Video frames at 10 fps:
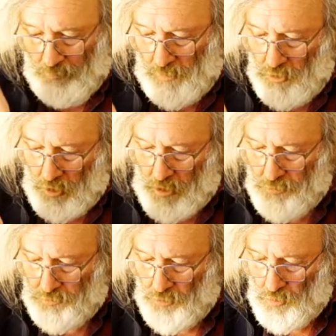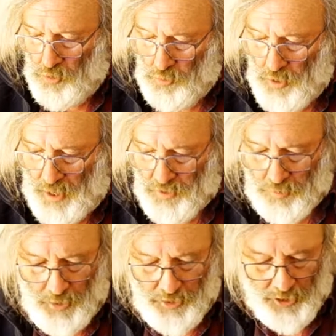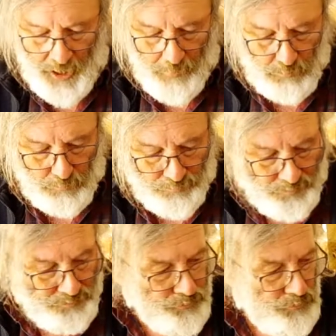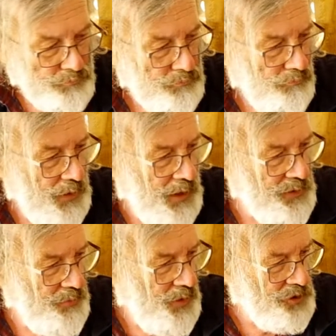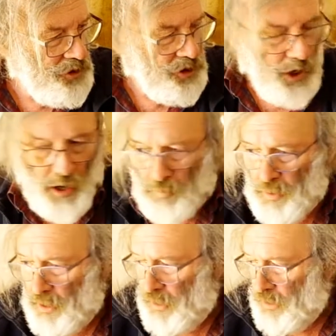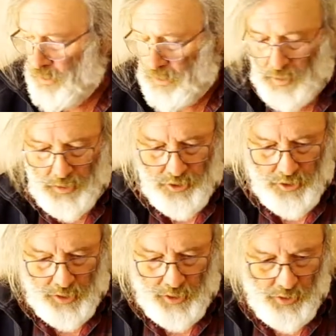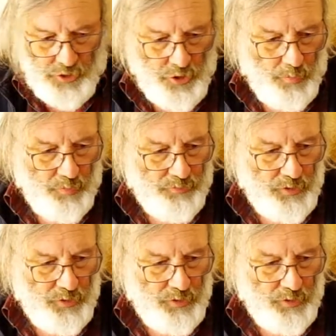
You can go through the wood without splitting it, and they're very sharp, and they stick in the top of